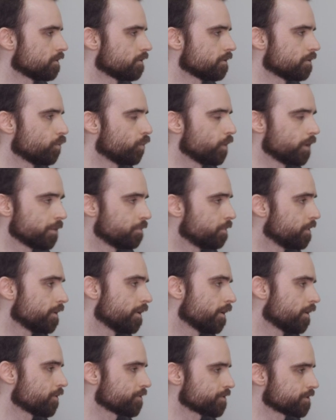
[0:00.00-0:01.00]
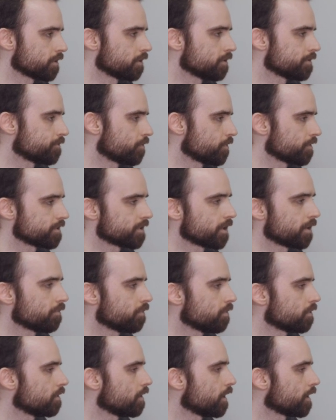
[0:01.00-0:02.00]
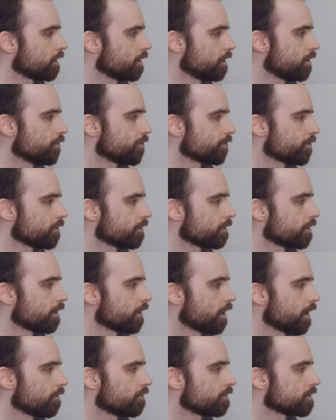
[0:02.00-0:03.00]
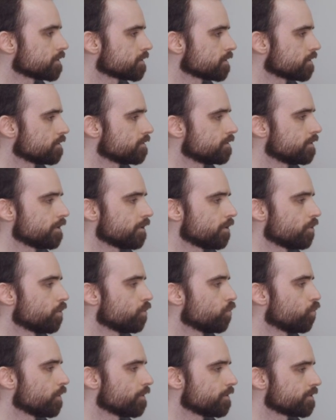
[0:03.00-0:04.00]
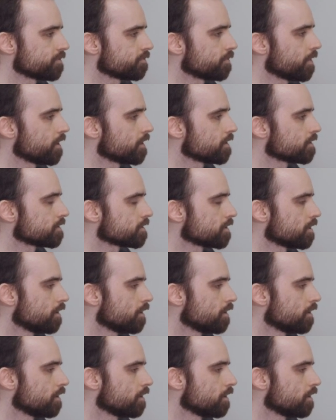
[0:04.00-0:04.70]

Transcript: Wikipedia articles, for example. Like here they have this zero with space